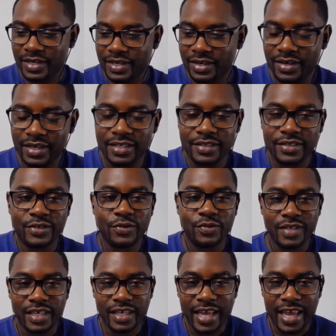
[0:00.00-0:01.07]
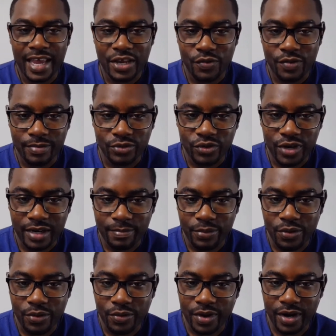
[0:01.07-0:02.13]
He's a student in the AUM training
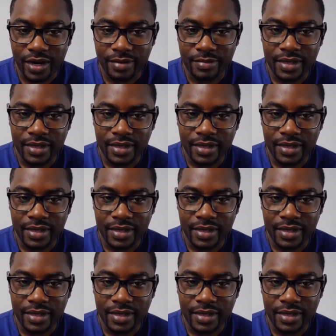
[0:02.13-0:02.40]
program.